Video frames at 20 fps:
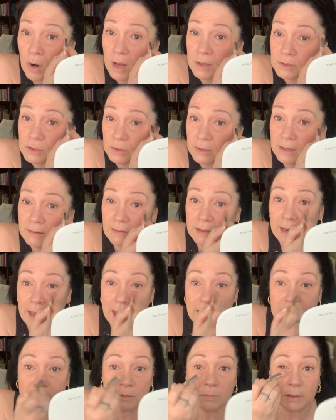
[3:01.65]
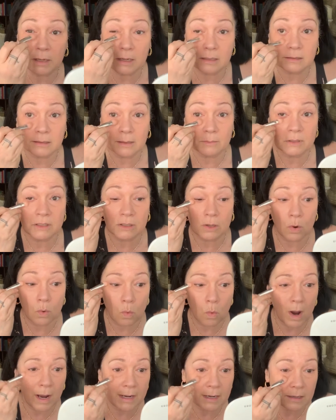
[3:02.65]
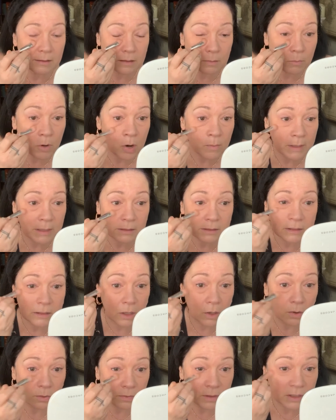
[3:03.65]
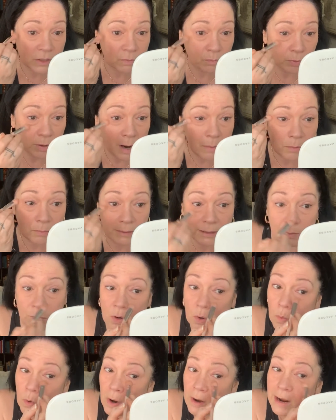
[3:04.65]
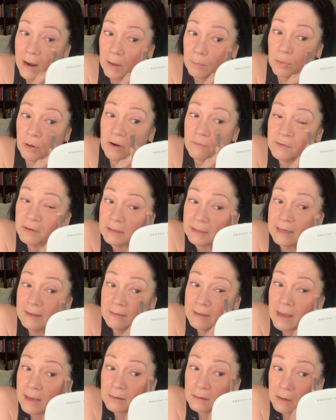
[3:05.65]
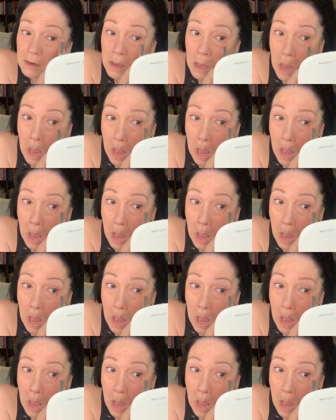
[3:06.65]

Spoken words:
bronzer in the end because I'm so white at the moment, so this probably will work out perfectly in the end.